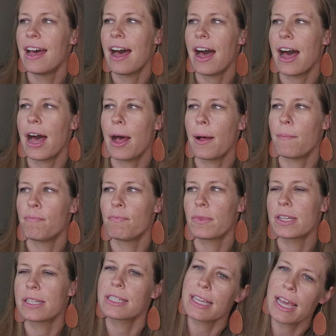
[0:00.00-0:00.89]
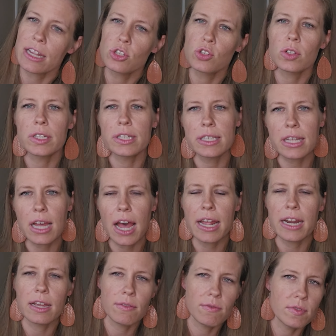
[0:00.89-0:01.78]
Um, schedule is
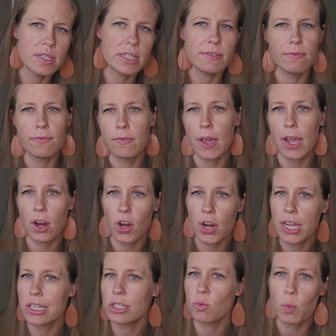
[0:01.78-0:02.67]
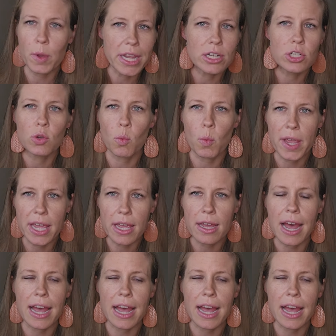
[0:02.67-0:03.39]
kind of varies week to week.